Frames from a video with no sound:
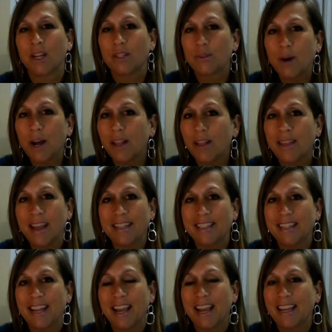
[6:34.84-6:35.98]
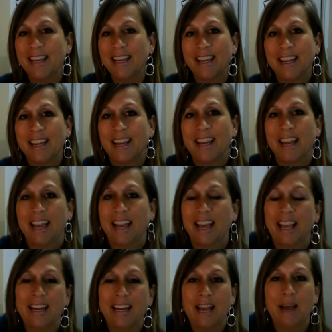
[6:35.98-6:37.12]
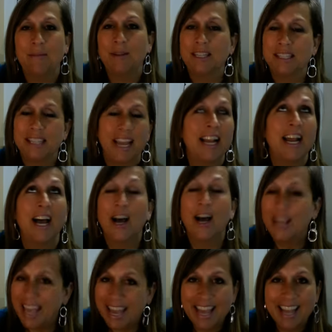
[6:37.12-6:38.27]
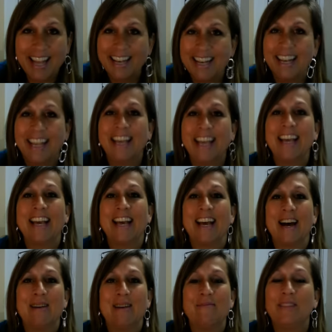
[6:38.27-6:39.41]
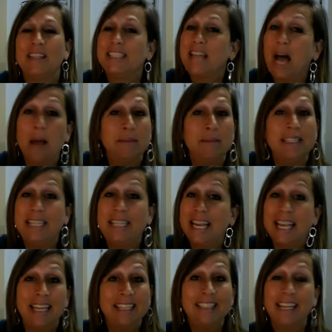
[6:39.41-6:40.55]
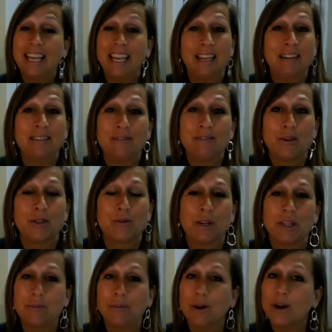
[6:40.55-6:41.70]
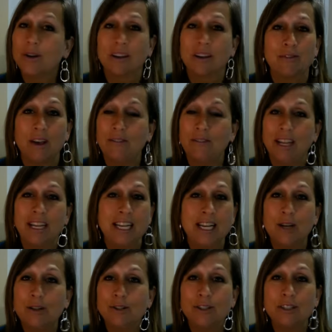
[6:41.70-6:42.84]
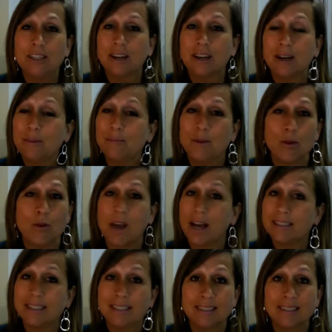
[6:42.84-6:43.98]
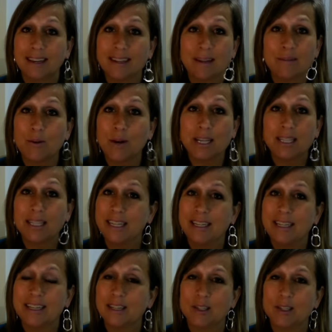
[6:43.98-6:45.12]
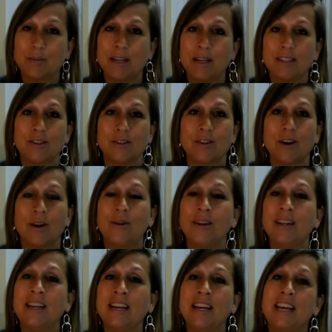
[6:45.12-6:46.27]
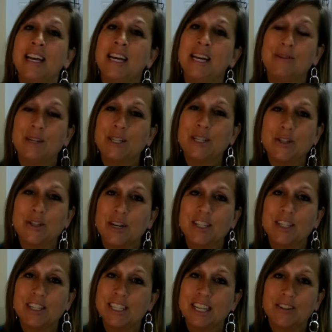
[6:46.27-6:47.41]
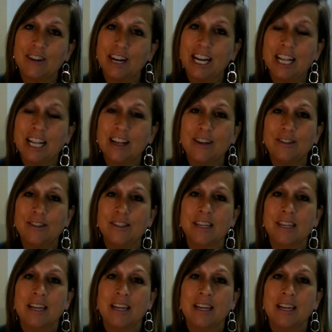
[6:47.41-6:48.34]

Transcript: Dwell on that today. And I'm going to say it again um, the time is ticking, ticking for Sweetly Broken. If you have any notion to come, you got to sign up quickly because spaces are going and registration is getting ready to close.